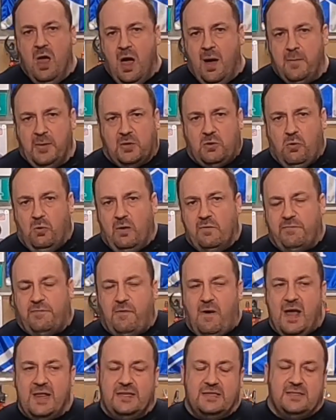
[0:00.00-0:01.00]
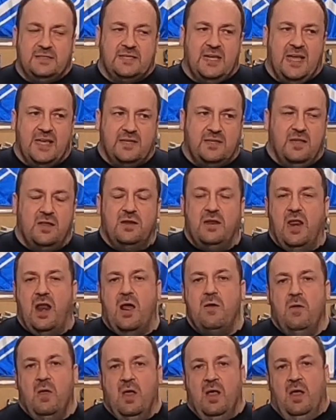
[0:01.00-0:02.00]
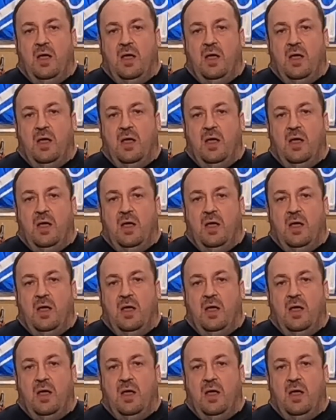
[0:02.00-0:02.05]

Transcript: i'm a qualified test, you know,